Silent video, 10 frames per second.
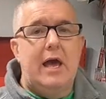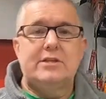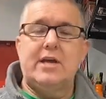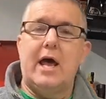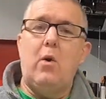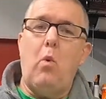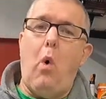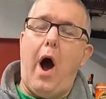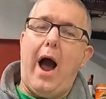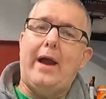It's got a
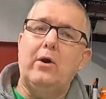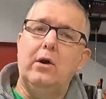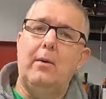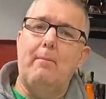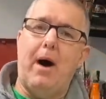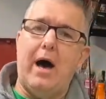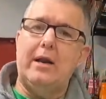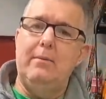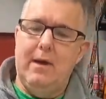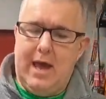wire
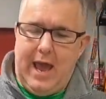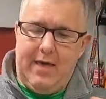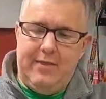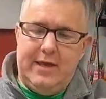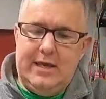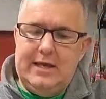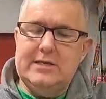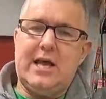bottom, and these